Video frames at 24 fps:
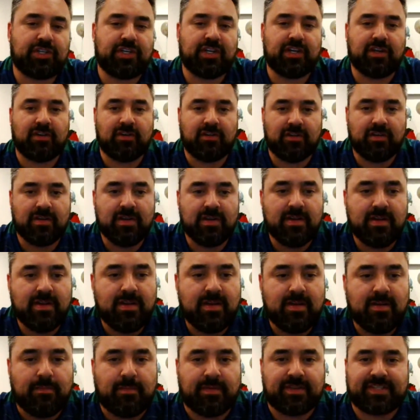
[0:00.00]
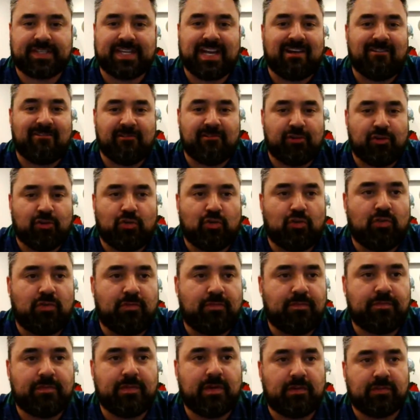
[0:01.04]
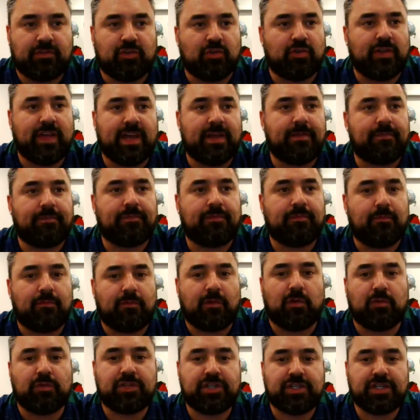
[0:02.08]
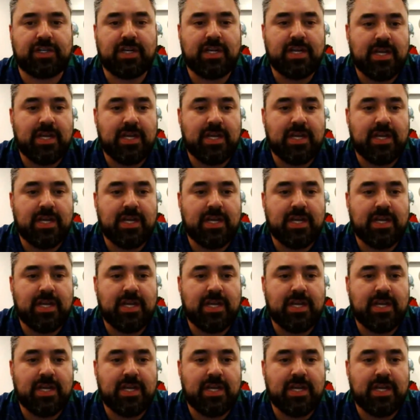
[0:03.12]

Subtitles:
You know, mascara and all, I'll do that. Walsh.